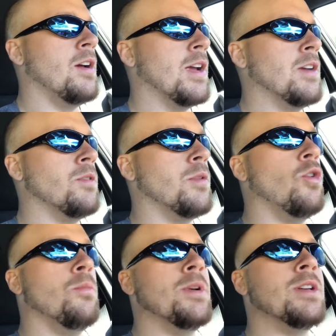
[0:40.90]
Gave up the
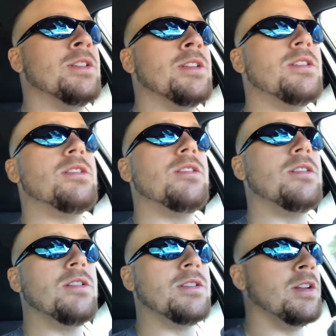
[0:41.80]
whole business
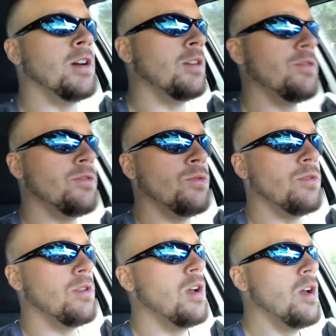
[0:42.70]
stuff,
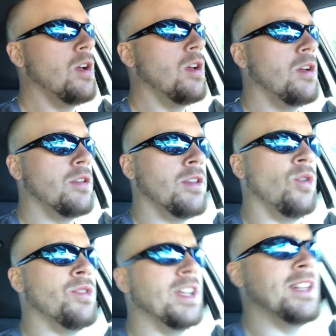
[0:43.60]
the
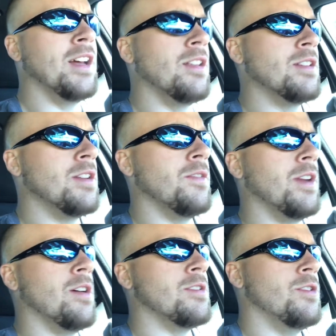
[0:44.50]
whole detailing stuff that
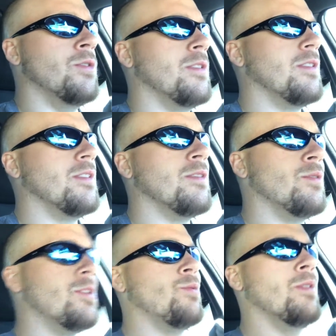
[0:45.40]
I was doing,
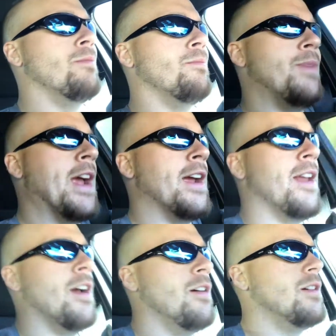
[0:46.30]
which wasn't paying
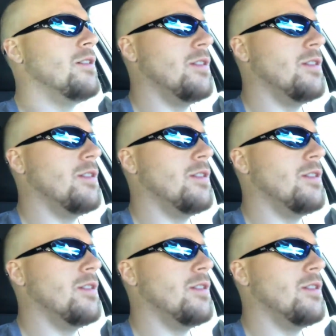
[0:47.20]
out